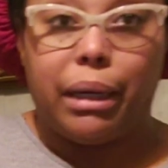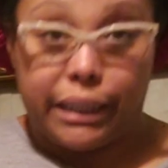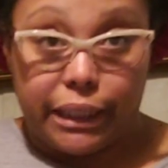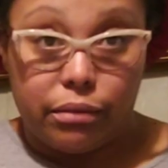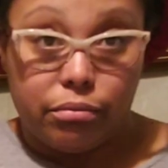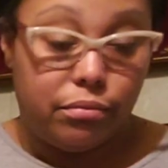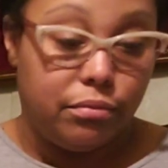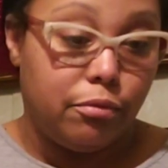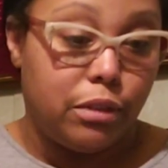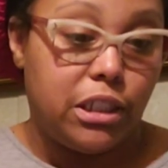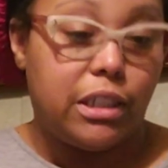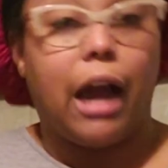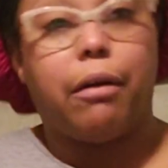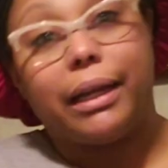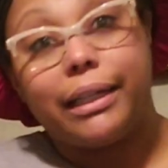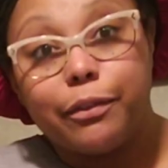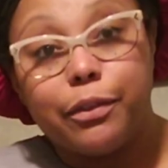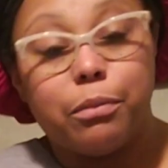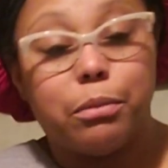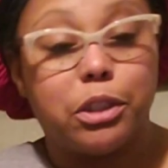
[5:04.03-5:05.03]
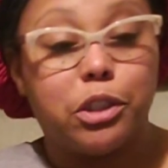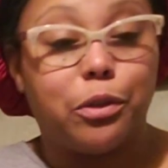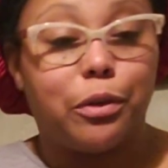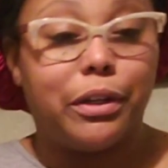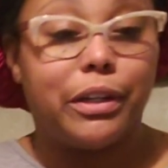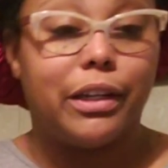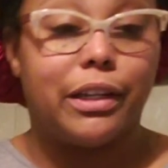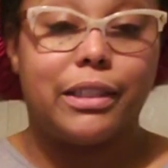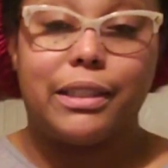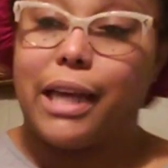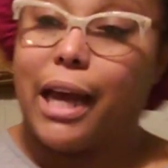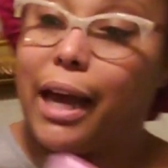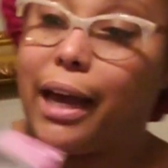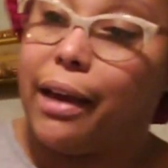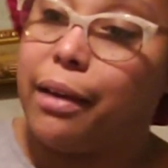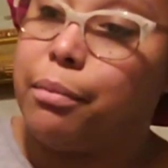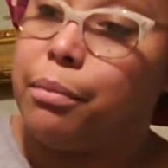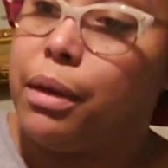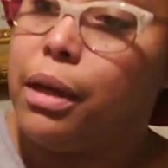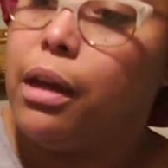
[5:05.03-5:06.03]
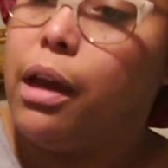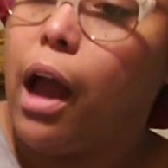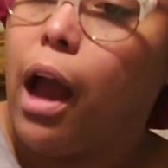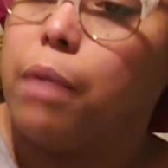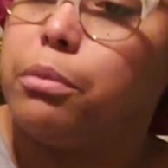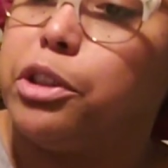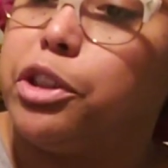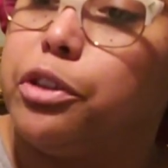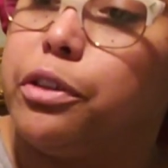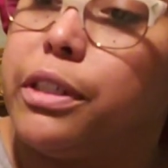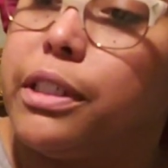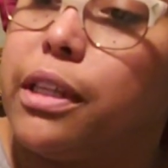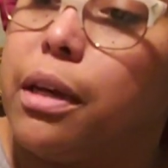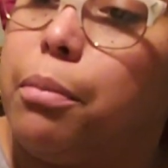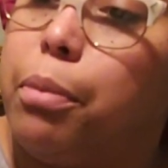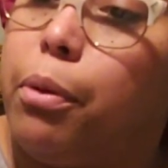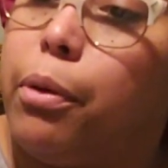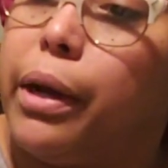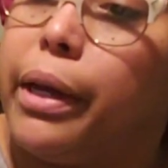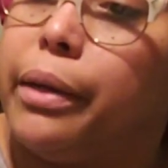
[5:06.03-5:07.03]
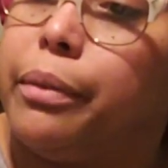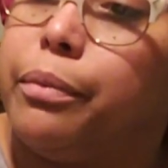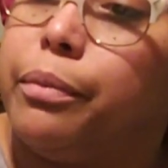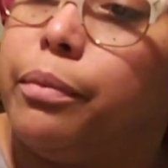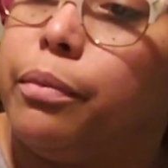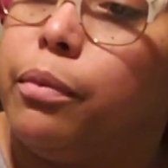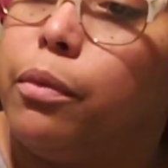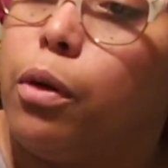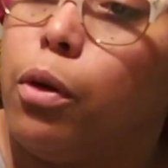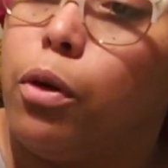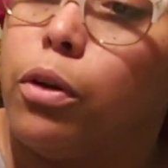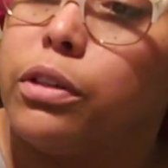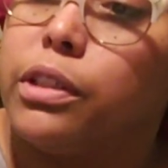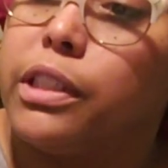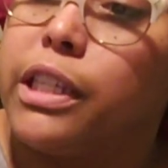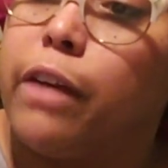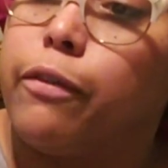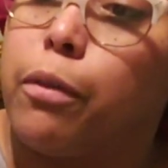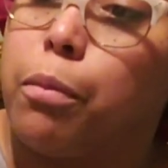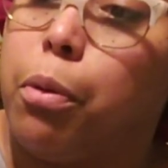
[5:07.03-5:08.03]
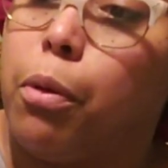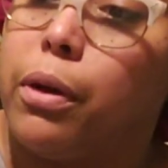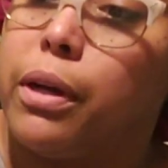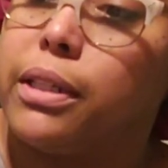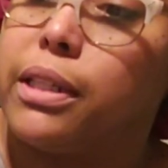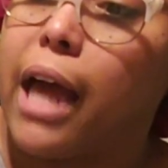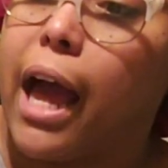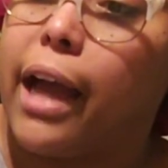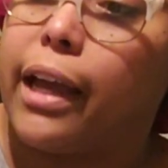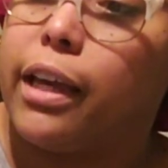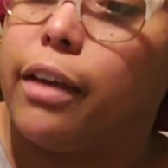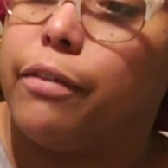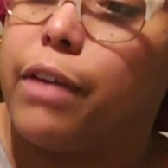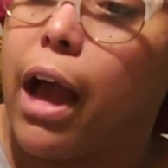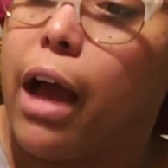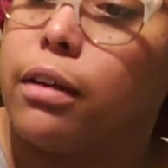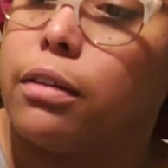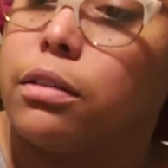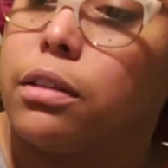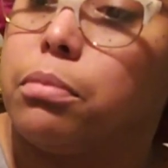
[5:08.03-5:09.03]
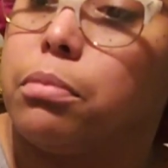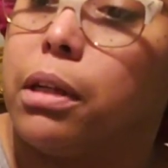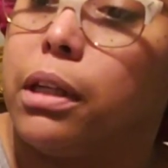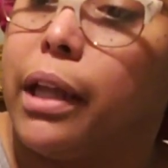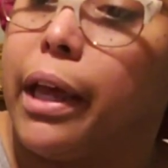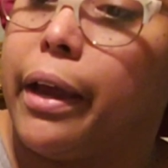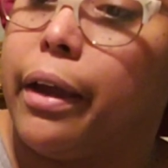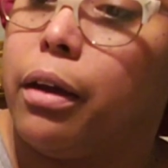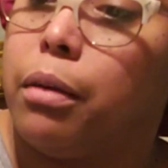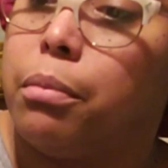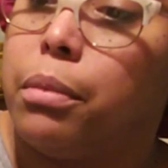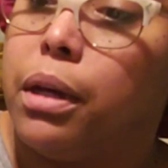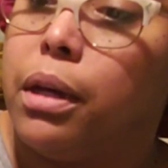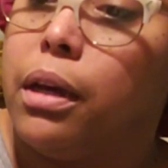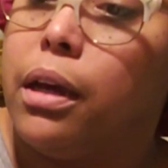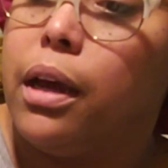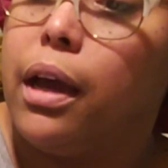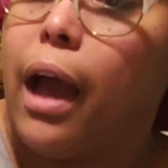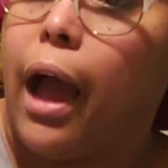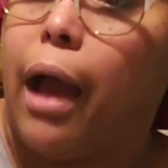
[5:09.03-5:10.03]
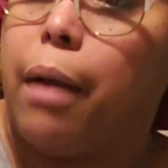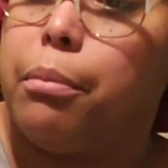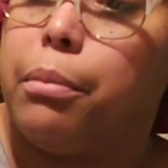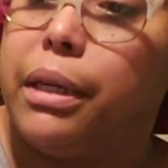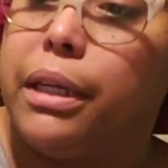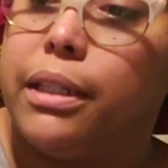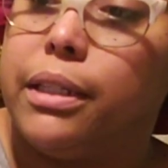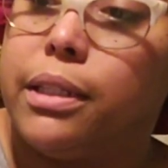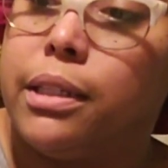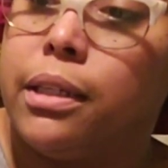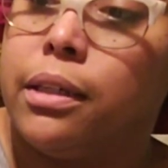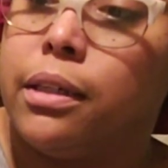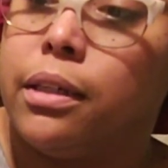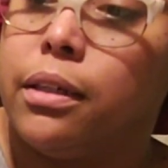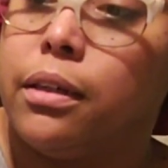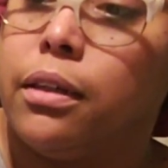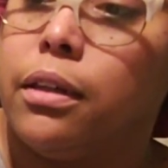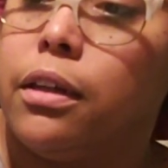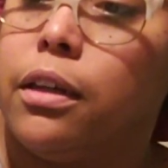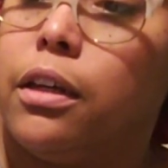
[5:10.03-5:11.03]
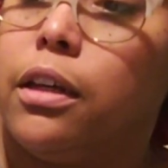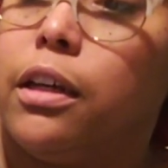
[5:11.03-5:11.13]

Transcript: bonnet, which is how I live the majority of the time. I'm sure at some point, or several points, I give y'all some glam. I'm into